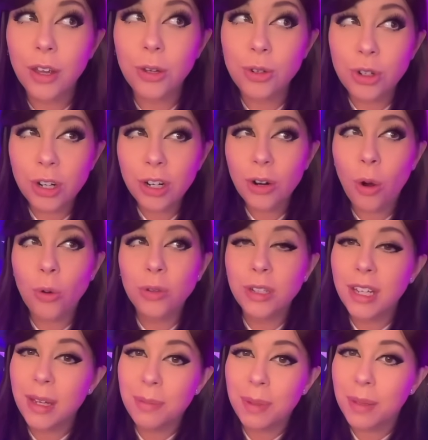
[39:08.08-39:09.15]
You can
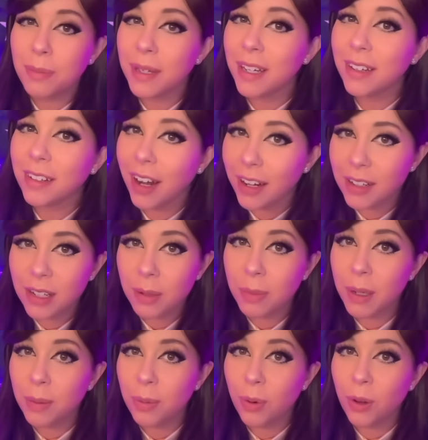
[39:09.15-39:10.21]
only be being funny. nice to
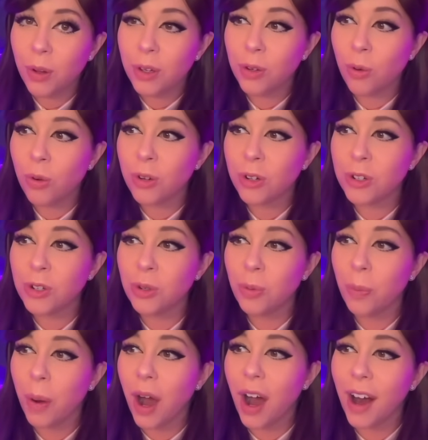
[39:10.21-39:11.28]
people in order to
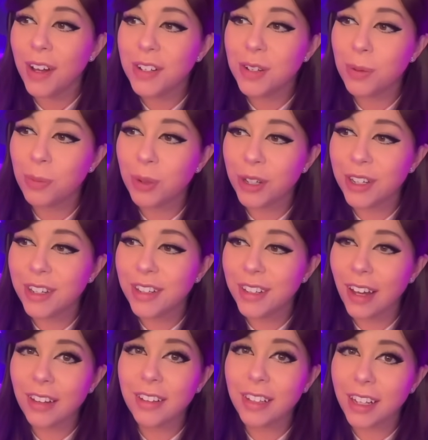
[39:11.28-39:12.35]
possibly
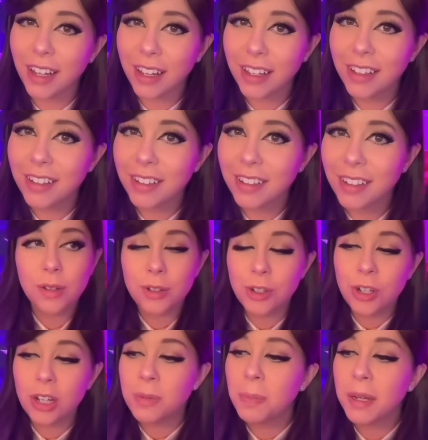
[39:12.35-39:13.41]
get laid.
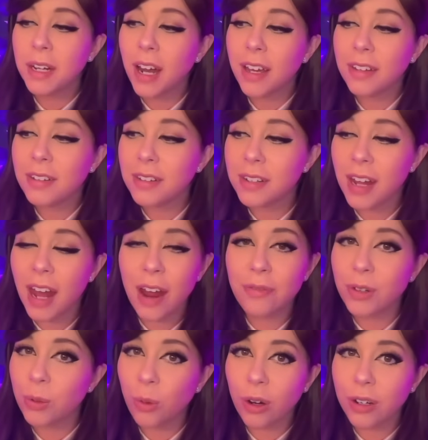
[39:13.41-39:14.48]
Just be nice to
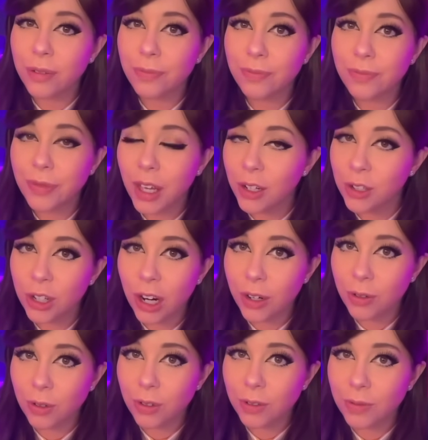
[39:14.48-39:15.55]
everyone in
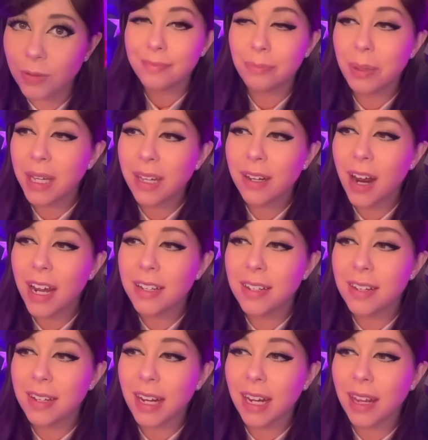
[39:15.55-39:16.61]
general. Being nice
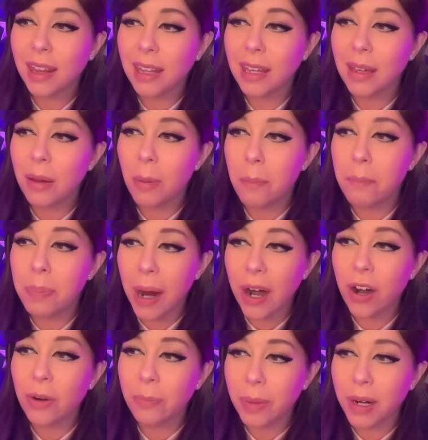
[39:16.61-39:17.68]
is like the
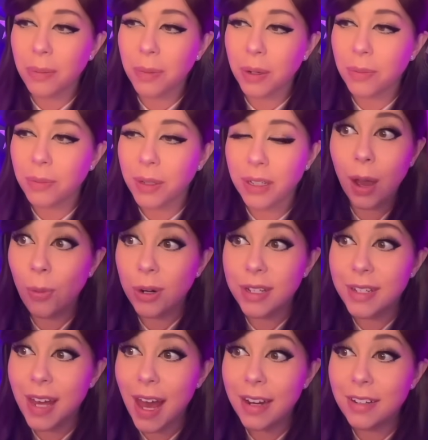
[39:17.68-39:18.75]
bare minimum. And what's
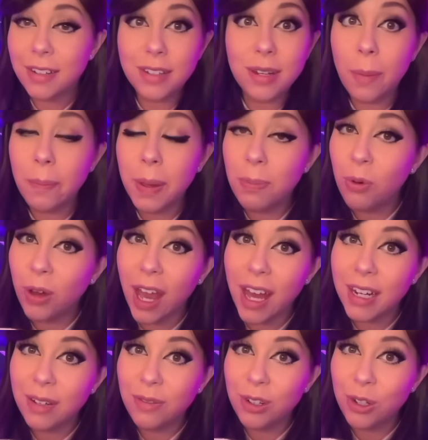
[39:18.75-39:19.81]
sad is some people
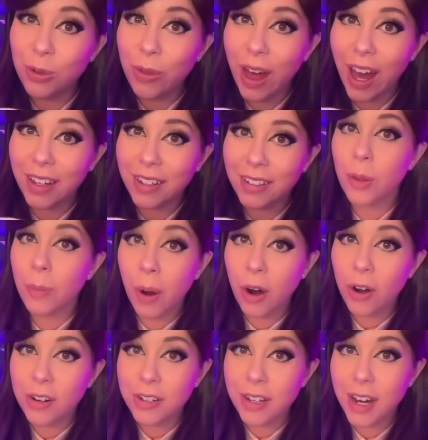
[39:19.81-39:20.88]
can't even do that. The
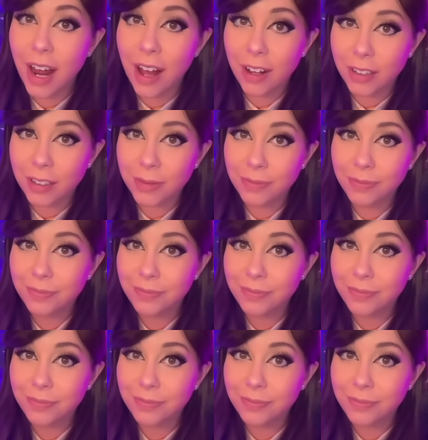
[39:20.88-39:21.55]
bar is in hell.